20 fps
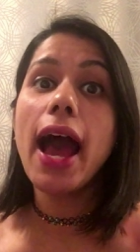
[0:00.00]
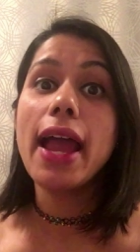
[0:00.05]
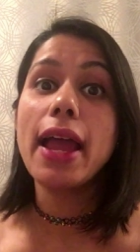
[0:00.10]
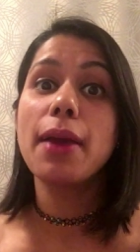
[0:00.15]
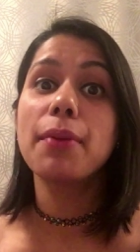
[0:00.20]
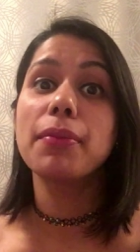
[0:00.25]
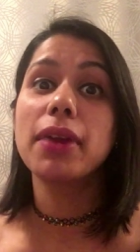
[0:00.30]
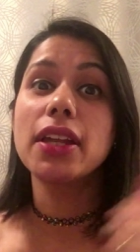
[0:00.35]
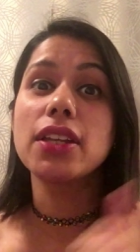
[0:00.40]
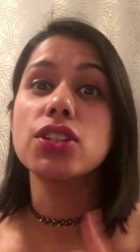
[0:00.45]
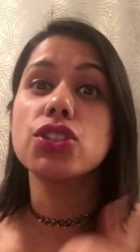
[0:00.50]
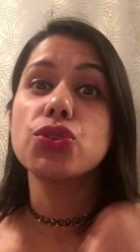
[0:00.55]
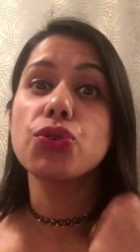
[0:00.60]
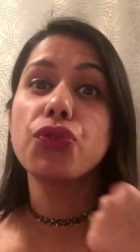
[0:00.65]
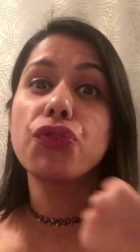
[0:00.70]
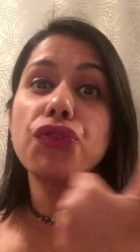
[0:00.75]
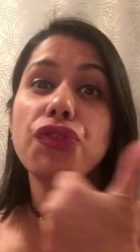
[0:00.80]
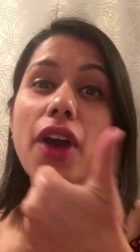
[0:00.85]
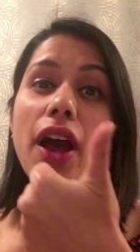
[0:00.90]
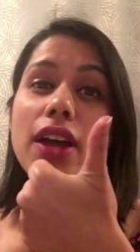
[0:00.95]
I am into
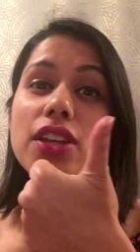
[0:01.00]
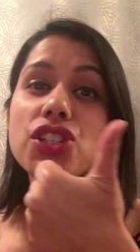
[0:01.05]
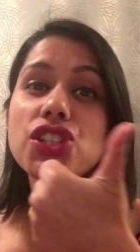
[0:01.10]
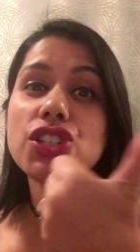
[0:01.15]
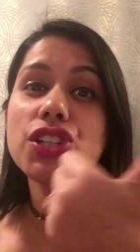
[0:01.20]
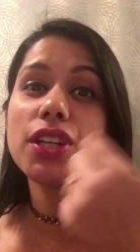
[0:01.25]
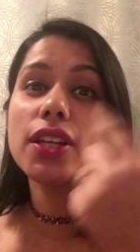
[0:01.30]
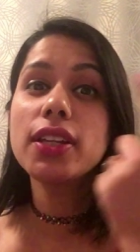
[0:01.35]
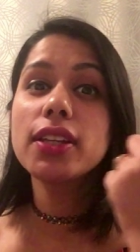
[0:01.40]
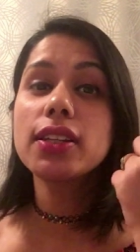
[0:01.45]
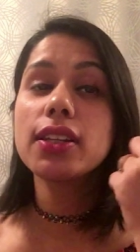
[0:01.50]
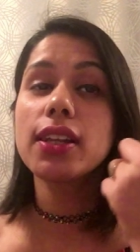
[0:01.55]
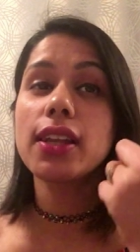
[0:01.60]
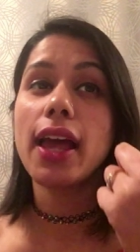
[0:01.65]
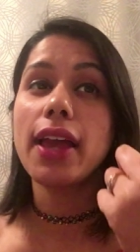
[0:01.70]
fashion,